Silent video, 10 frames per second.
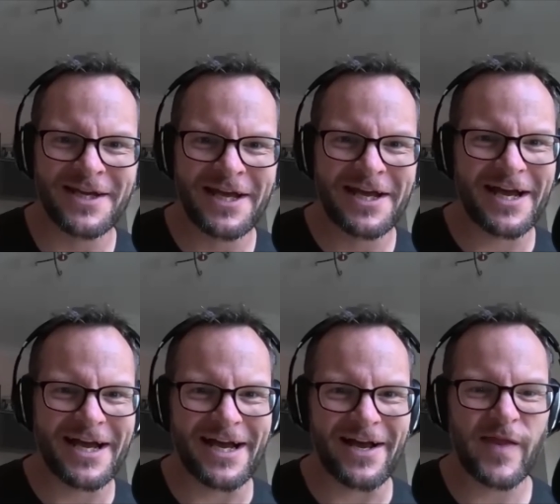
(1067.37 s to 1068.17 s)

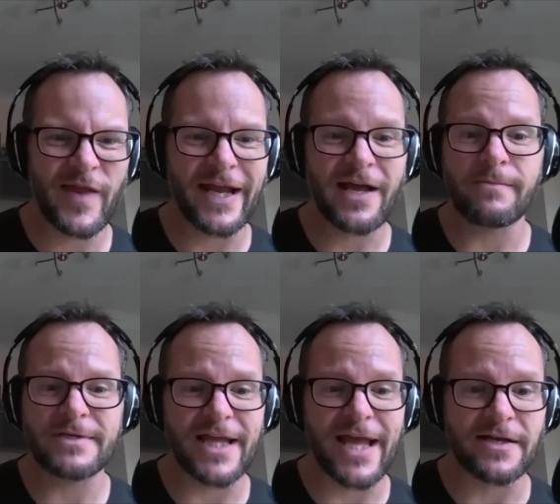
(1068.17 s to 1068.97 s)
And then it comes to
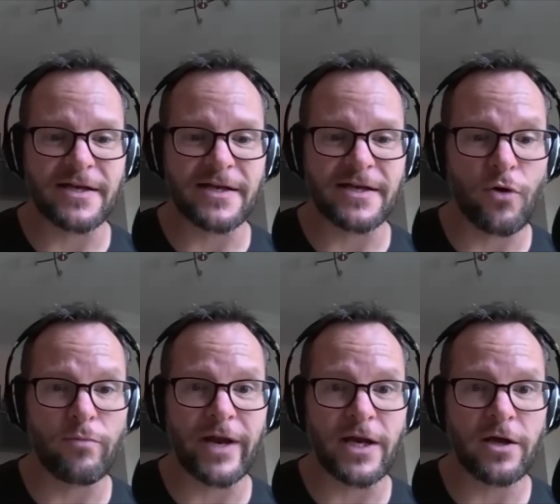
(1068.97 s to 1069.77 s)
the end and I
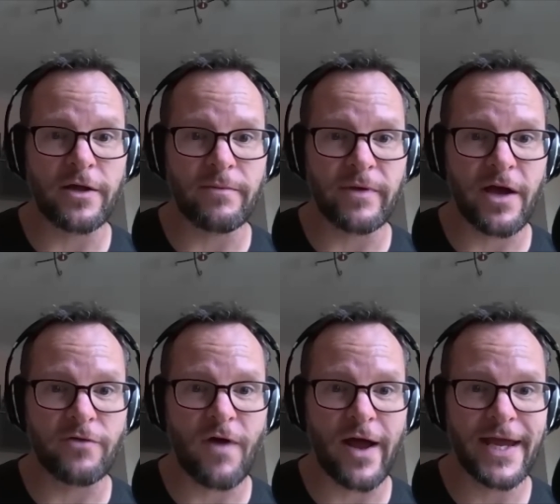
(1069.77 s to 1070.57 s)
normally look at them and go,
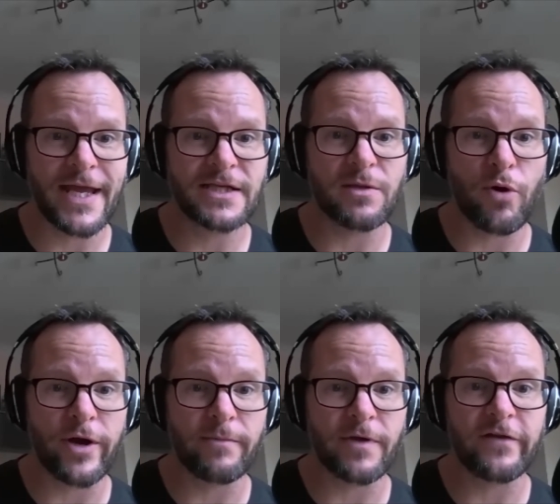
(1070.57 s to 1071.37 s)
right, here's the point.
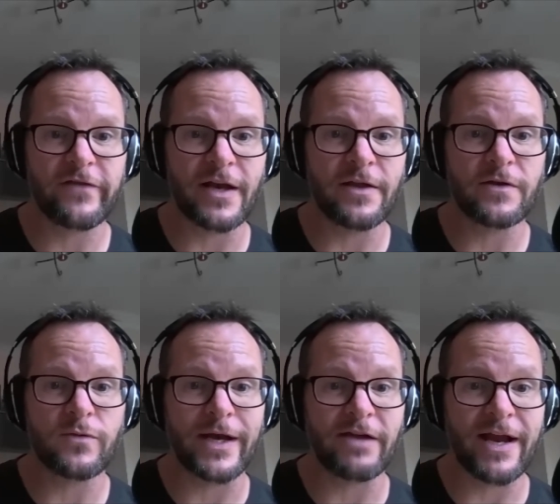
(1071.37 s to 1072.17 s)
I'm going to sell you the
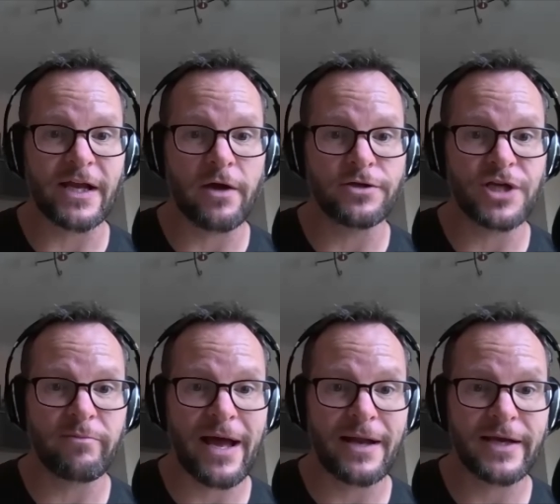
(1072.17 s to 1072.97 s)
20 grand coaching
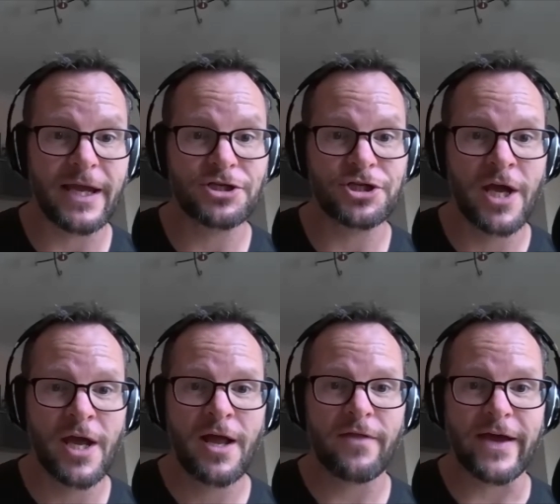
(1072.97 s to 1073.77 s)
package.
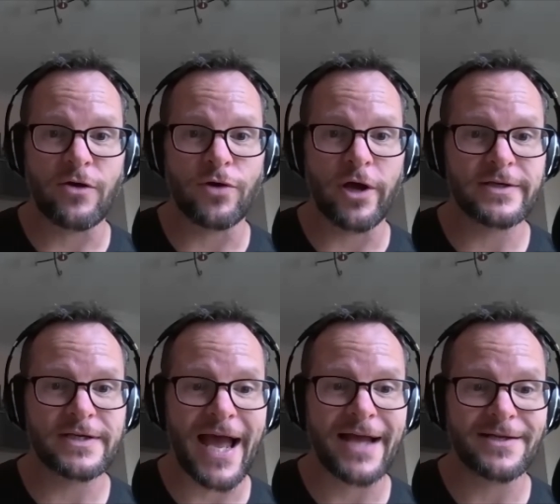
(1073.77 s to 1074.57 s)
They all look
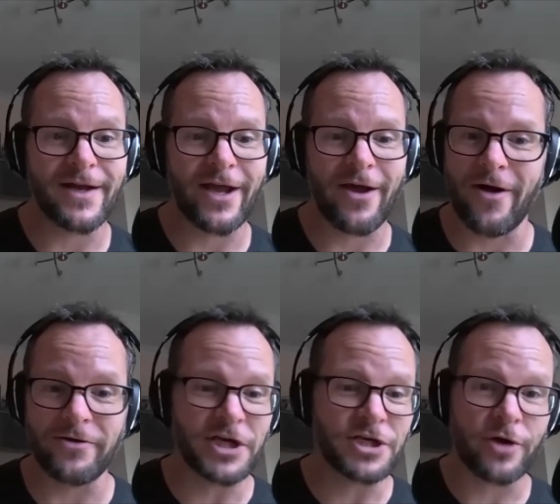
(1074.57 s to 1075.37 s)
sad and I go,
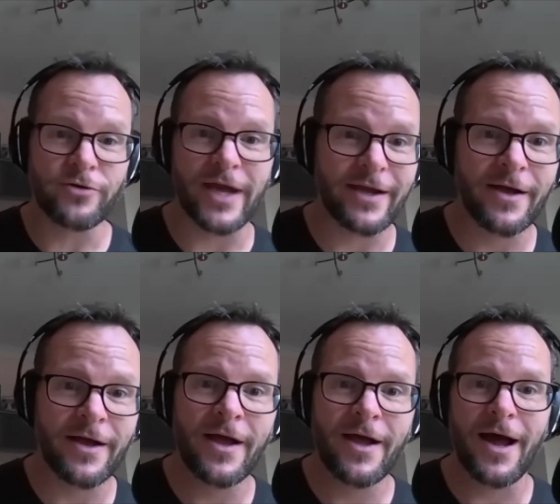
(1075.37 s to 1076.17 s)
only joking.
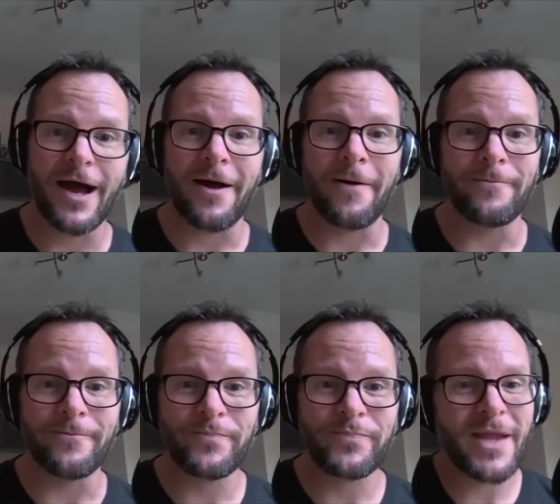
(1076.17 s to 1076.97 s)
But
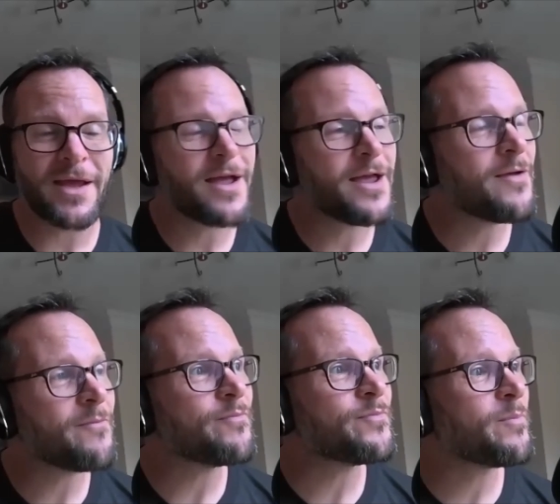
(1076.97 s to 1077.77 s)

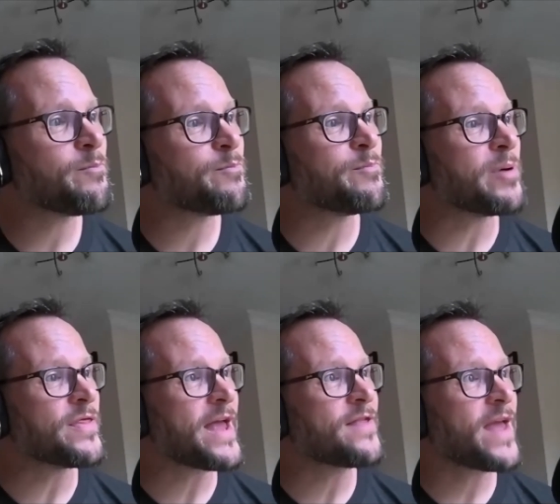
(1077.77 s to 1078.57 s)

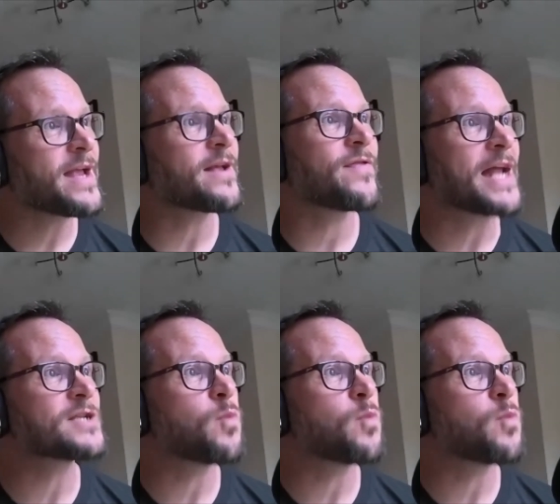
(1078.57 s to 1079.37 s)
they think that's
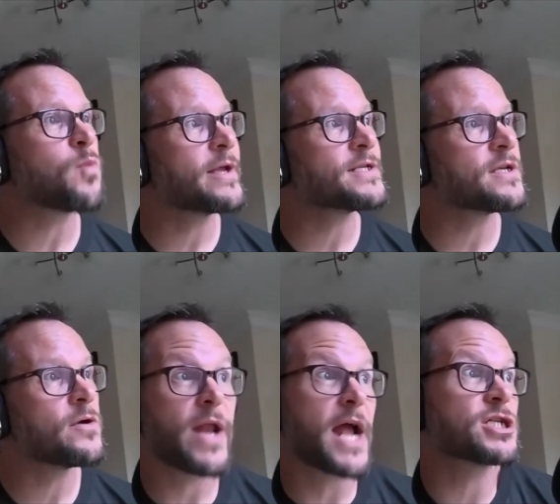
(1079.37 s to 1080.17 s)
what we're going to do.
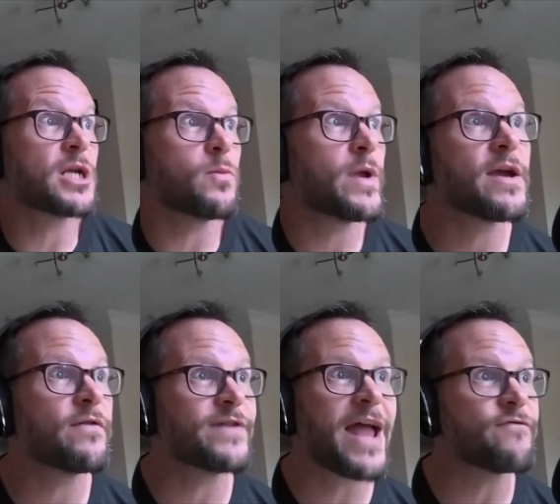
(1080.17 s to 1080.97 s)
And actually
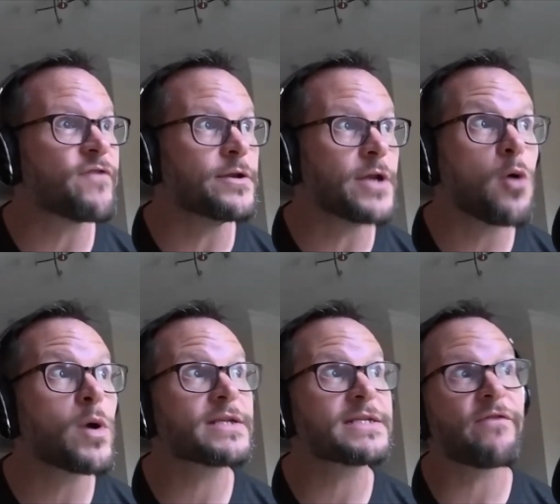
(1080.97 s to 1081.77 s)
no one
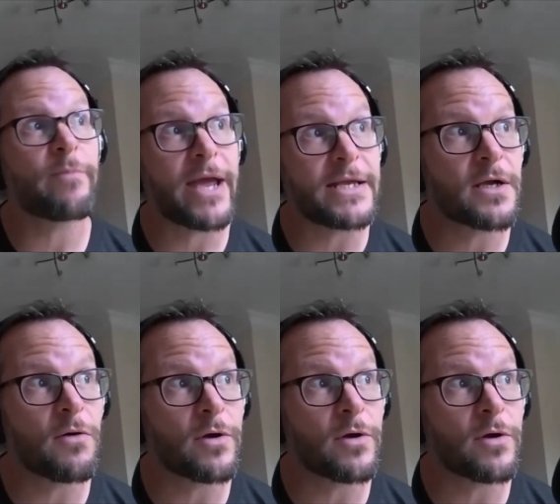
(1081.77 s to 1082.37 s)
has ever paid to go on our